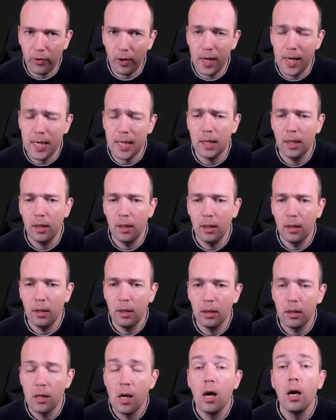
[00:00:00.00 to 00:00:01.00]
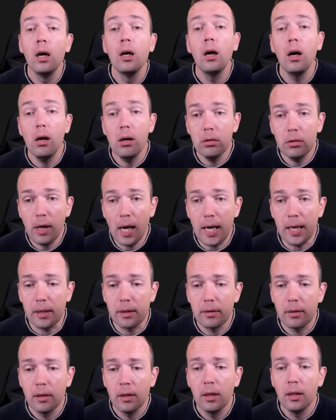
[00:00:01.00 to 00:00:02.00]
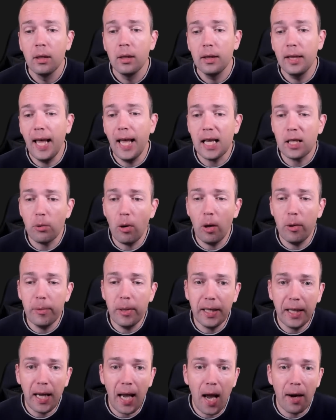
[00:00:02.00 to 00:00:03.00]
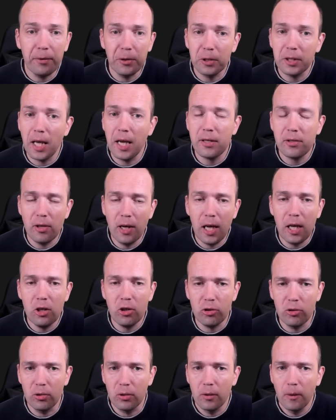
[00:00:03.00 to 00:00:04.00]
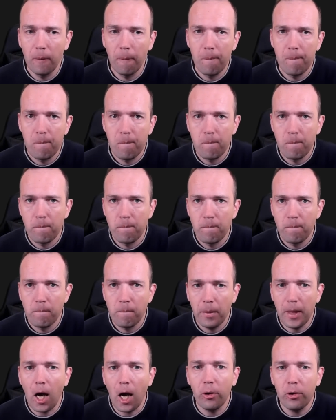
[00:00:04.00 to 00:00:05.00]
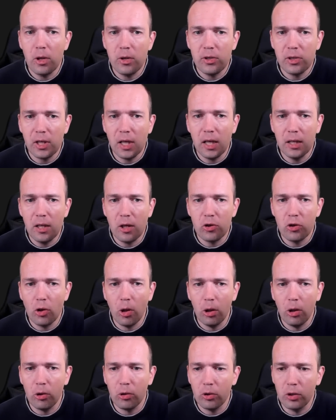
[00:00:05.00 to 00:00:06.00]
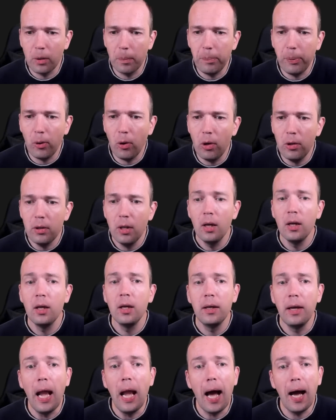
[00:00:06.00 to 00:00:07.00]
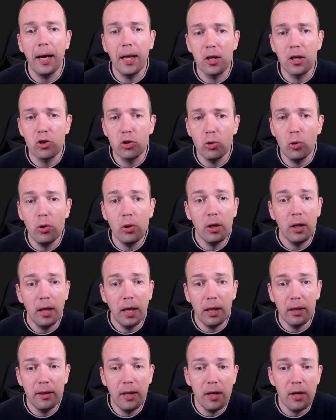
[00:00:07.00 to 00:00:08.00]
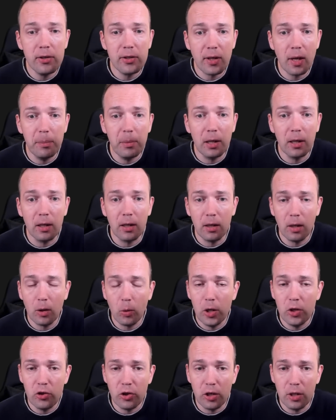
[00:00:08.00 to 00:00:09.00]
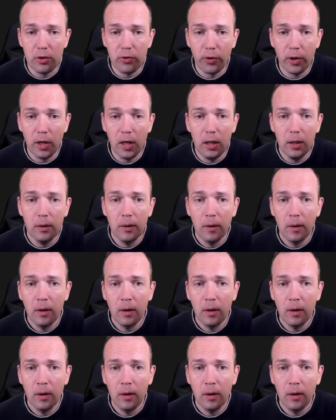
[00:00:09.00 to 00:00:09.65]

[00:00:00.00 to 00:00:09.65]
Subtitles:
right? All right, that's why we have rook takes on h2. Now you see there's no longer the pawn, knight h2, there's coming queen g3,